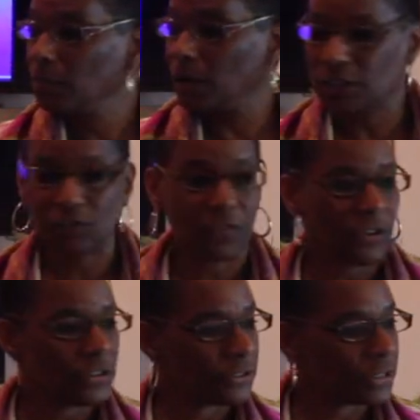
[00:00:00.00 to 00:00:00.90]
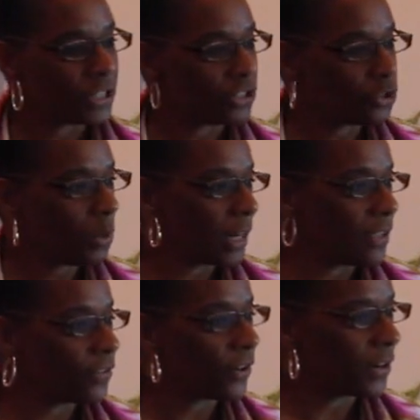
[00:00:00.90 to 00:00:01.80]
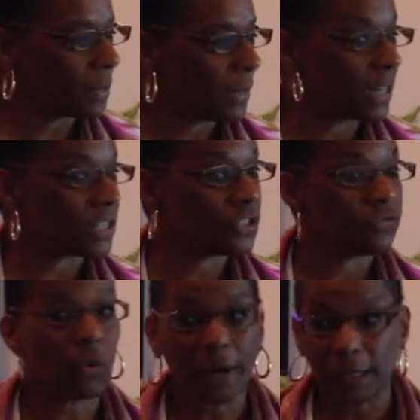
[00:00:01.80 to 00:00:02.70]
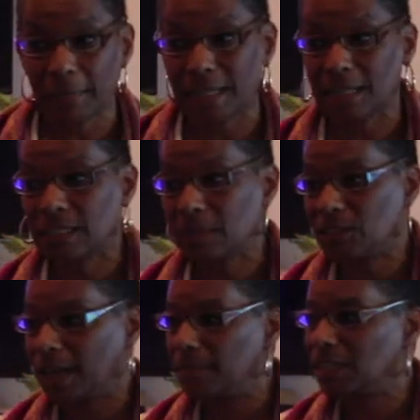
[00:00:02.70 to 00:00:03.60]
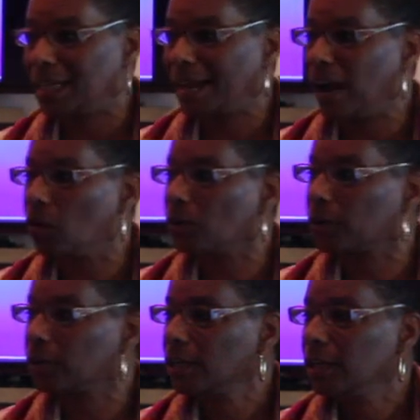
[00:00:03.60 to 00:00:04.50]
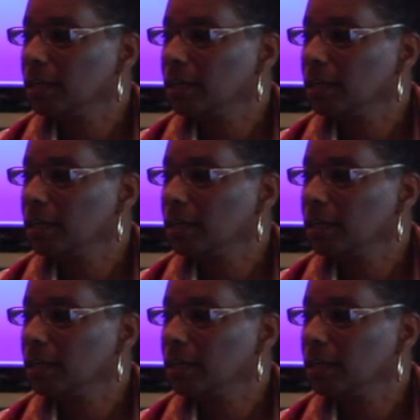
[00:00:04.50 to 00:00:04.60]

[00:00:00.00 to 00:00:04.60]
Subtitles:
much further into 20, 30 minutes, 40 minutes, sometimes an hour,